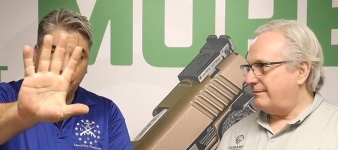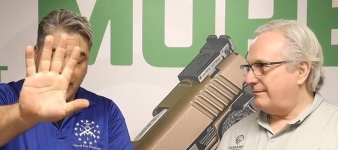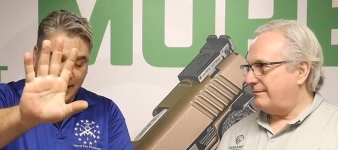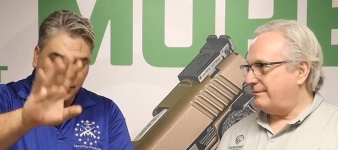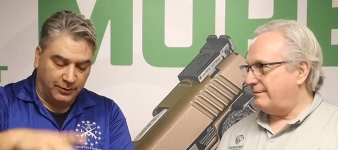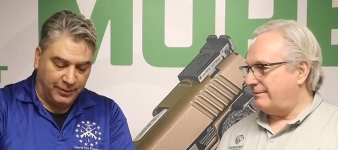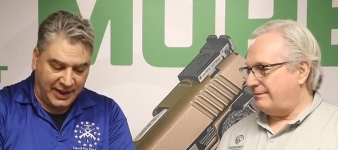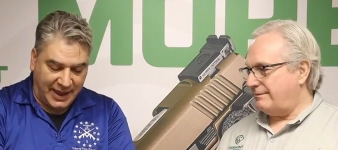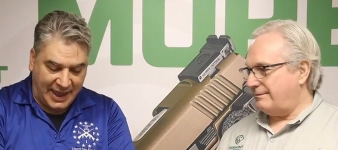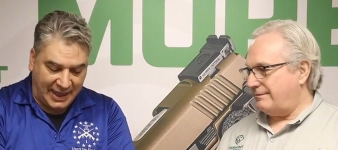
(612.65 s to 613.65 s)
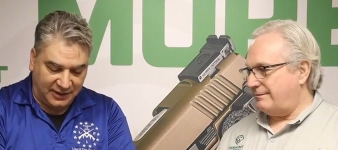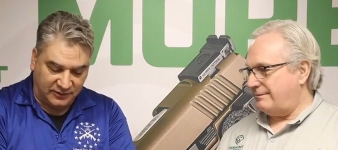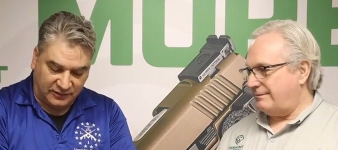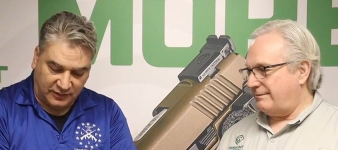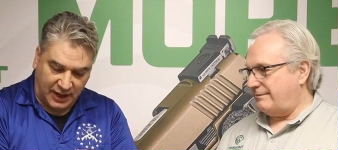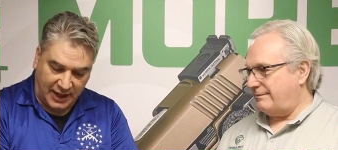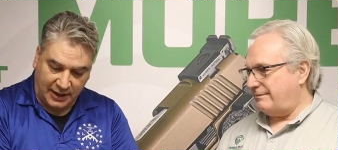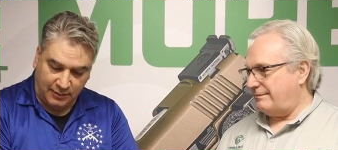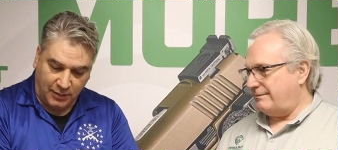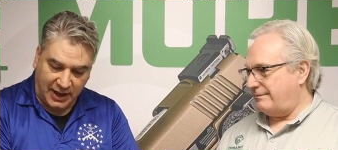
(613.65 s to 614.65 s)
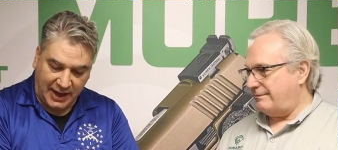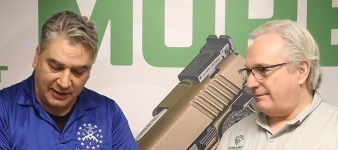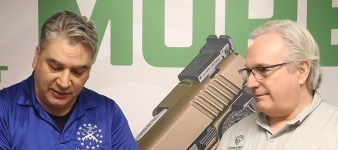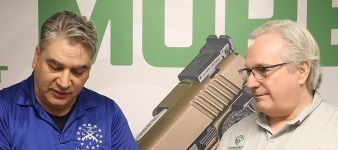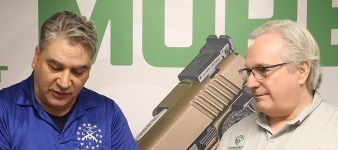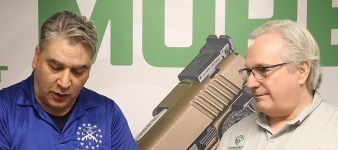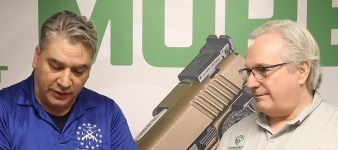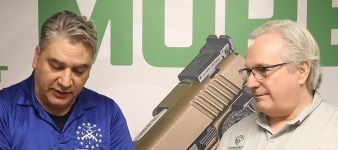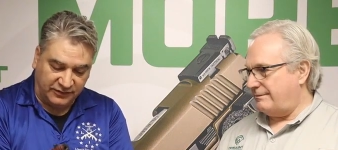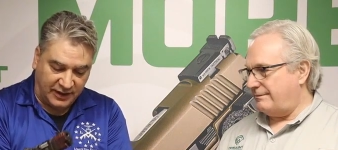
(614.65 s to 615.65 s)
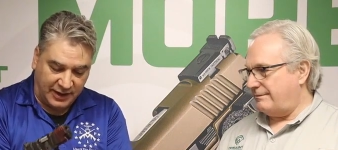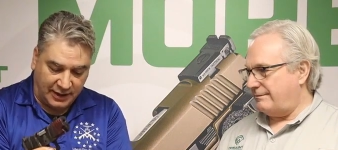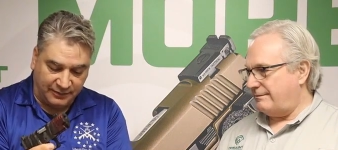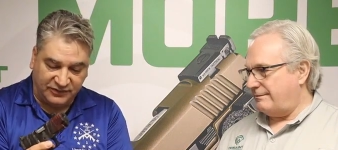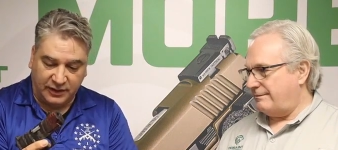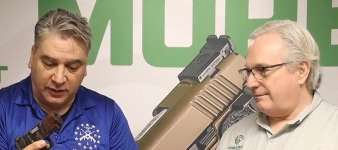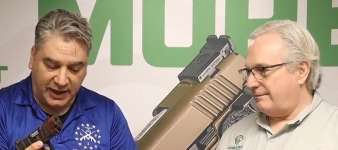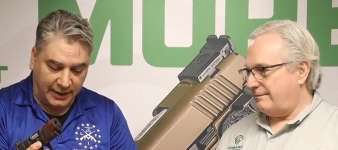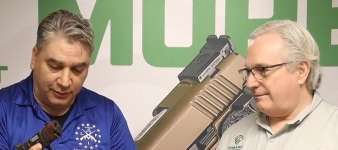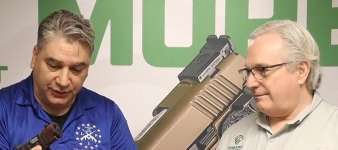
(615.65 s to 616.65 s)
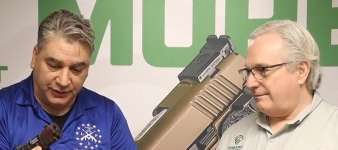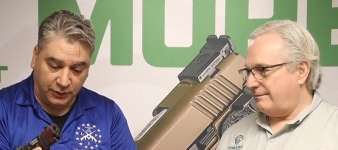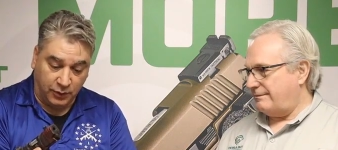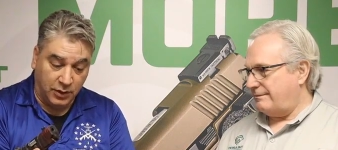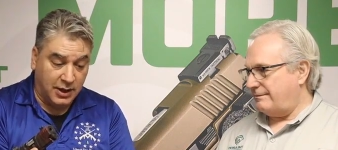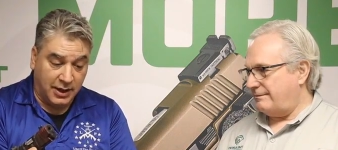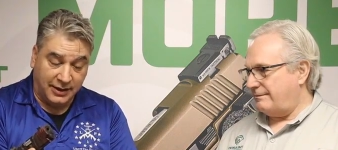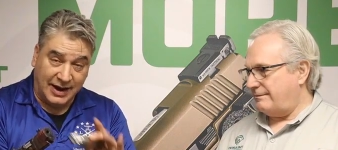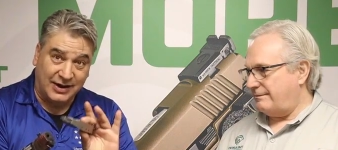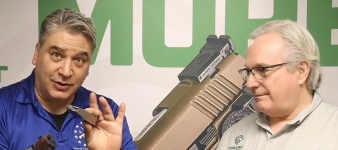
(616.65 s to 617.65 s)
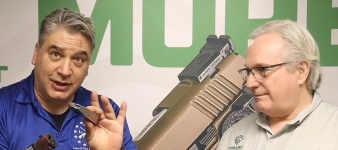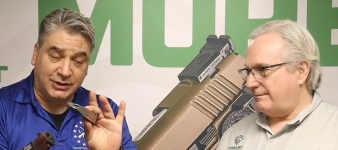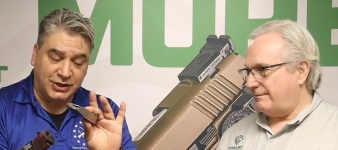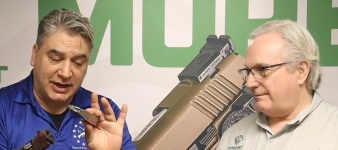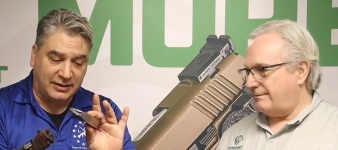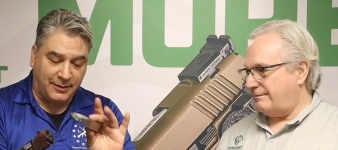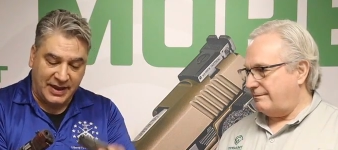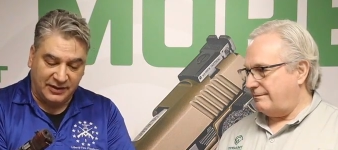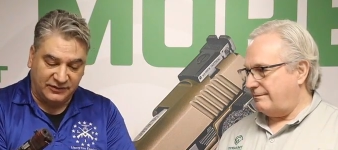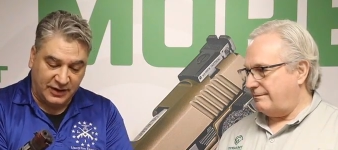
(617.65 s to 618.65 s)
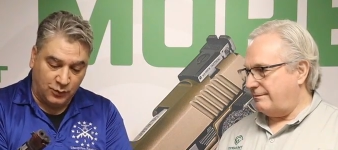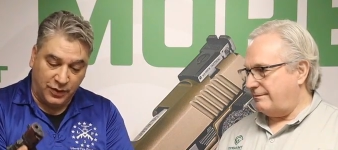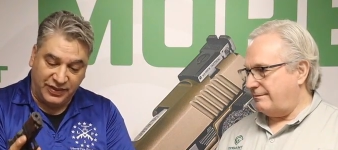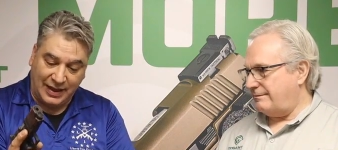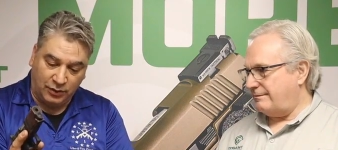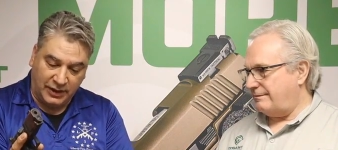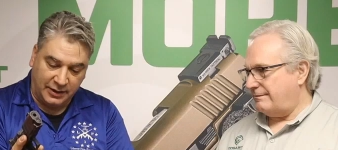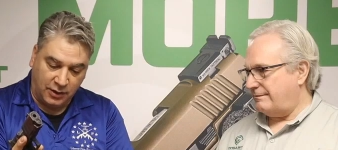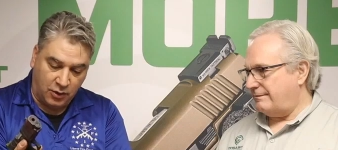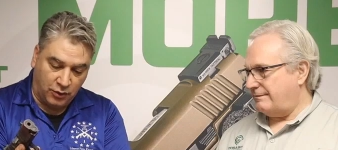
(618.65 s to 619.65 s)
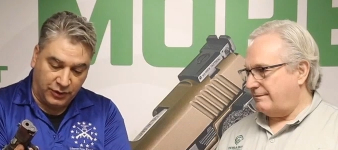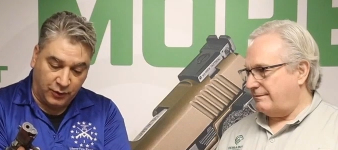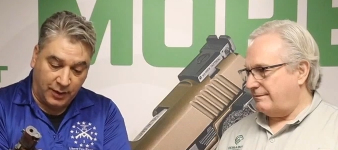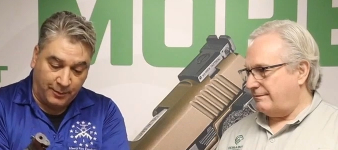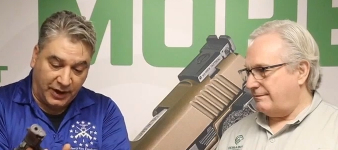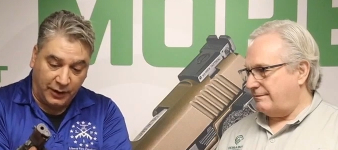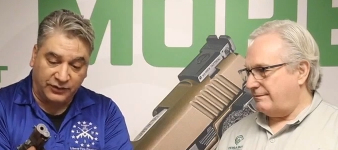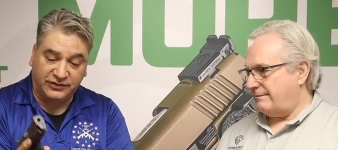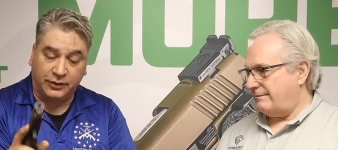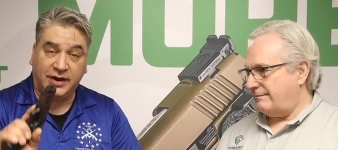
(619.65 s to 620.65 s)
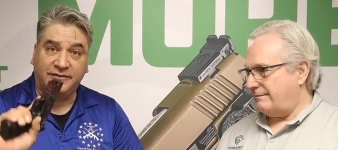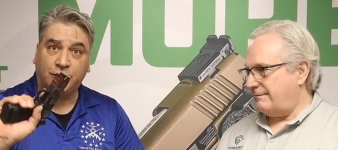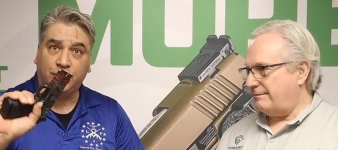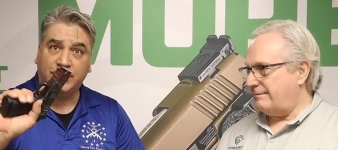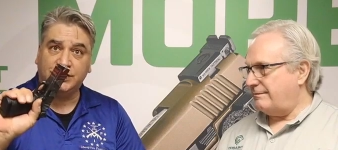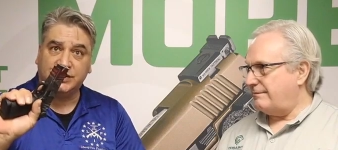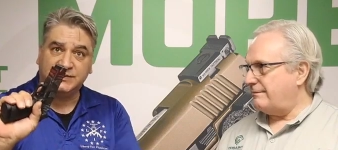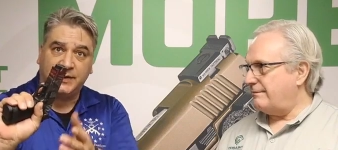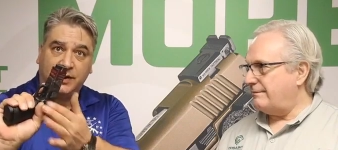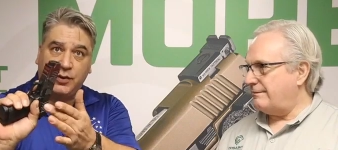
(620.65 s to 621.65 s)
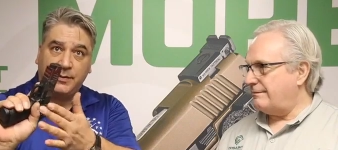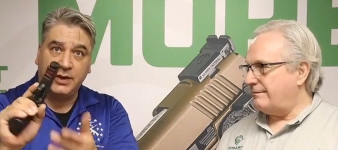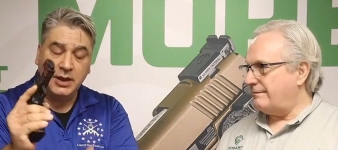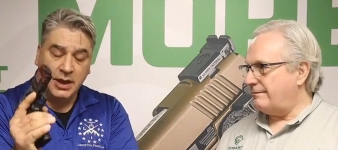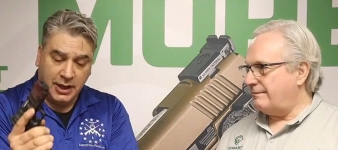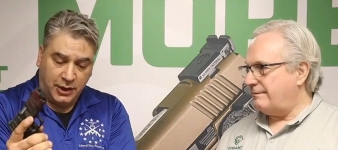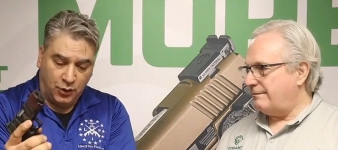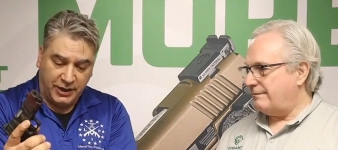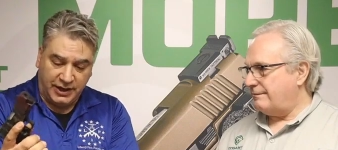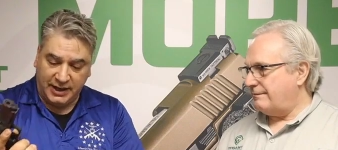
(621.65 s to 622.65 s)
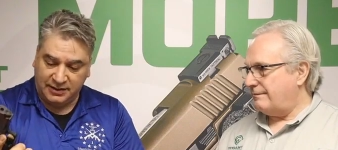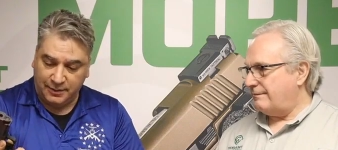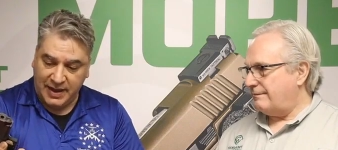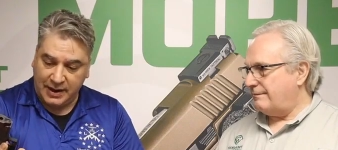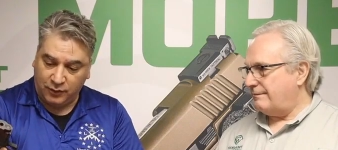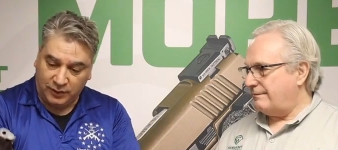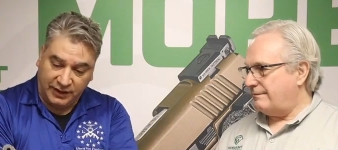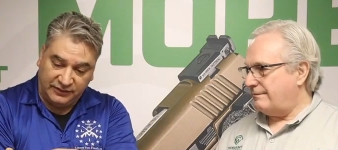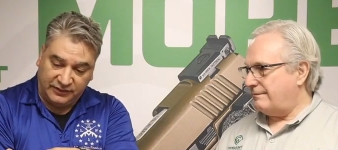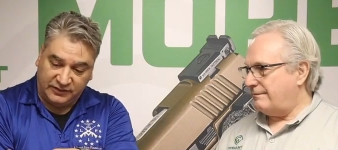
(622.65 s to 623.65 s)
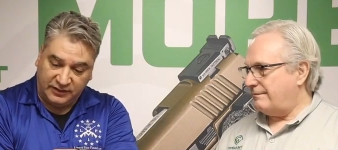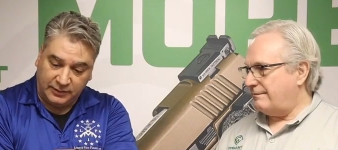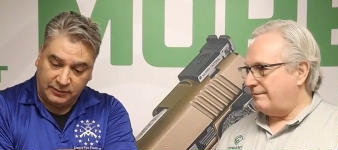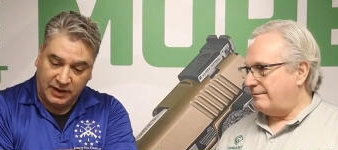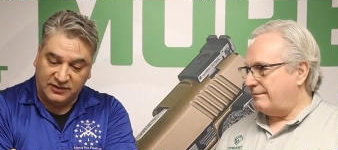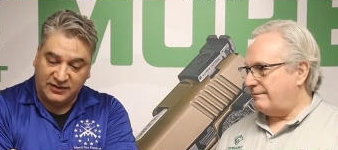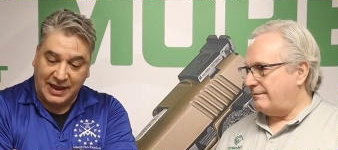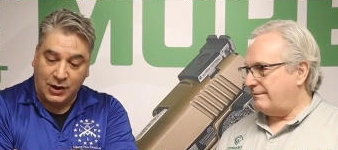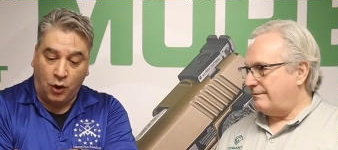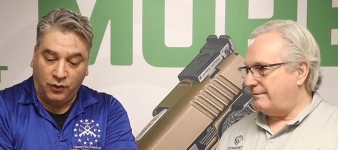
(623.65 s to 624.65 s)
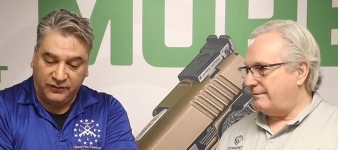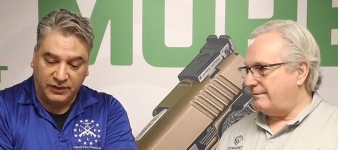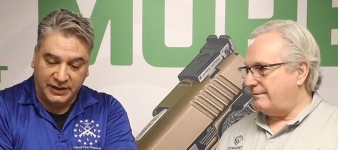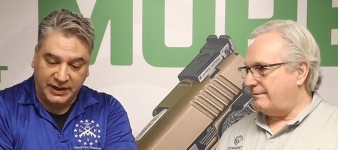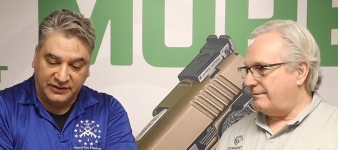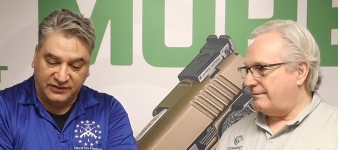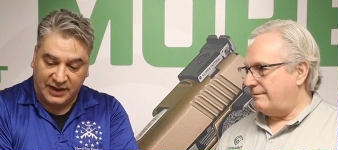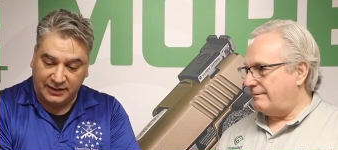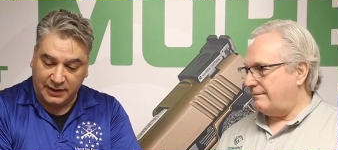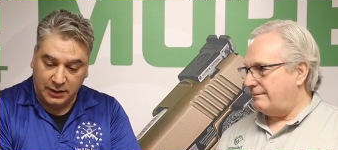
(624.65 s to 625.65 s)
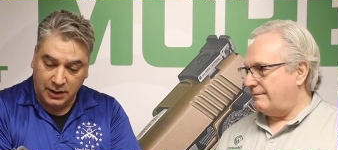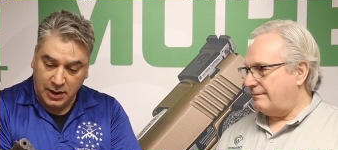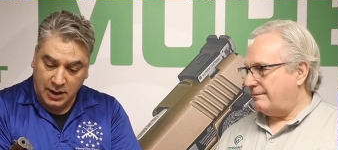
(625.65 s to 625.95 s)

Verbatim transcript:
Speaker 1: rather big hands, and my hand is on this thing, and I'm still able to not only eject the magazine without letting go of the grip, but I also don't have to readjust my grip in order to hit the mag release. It's an, it's not overly extended,